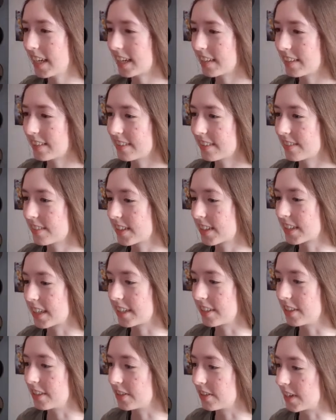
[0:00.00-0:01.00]
what
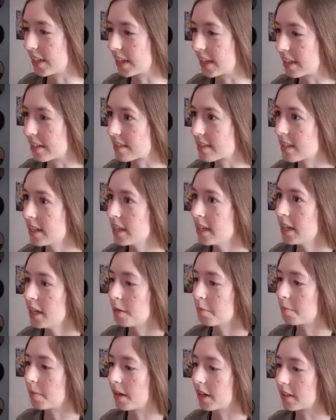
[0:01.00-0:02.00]
can you do, I guess.
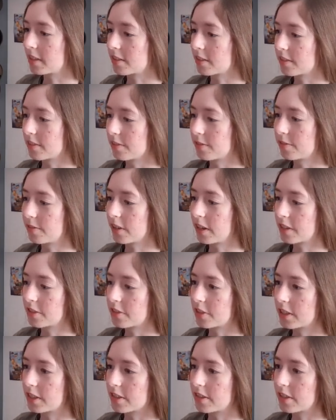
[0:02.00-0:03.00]
But as
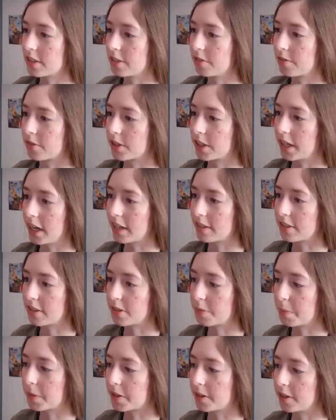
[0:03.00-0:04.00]
you can see, for the Acid
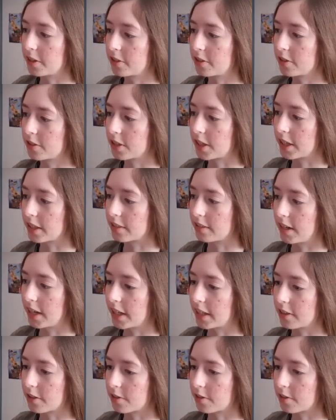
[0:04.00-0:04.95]
Spitter, it took it like